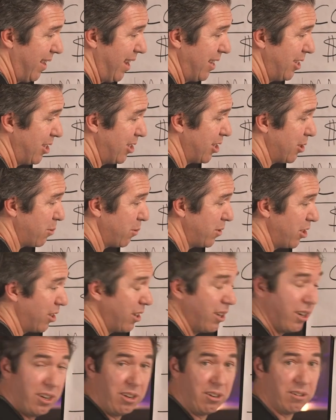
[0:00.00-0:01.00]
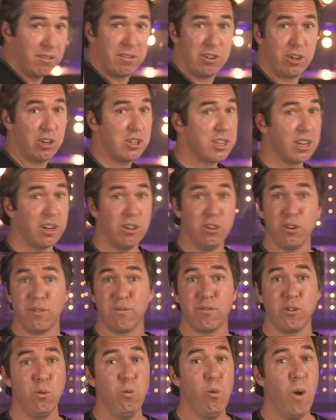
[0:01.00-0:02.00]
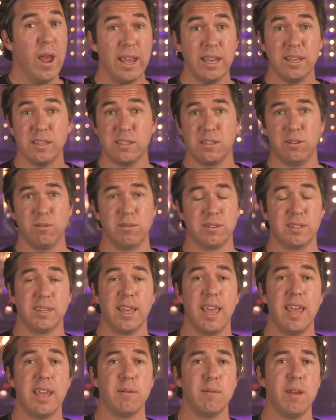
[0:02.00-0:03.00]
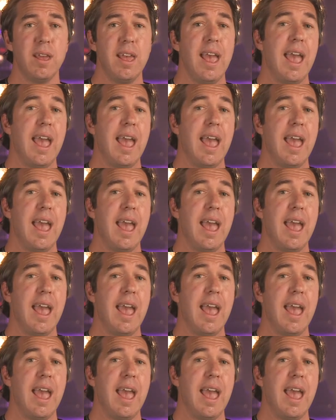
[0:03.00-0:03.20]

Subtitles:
This is just what you're going to do. You're just going to look for ways to escape.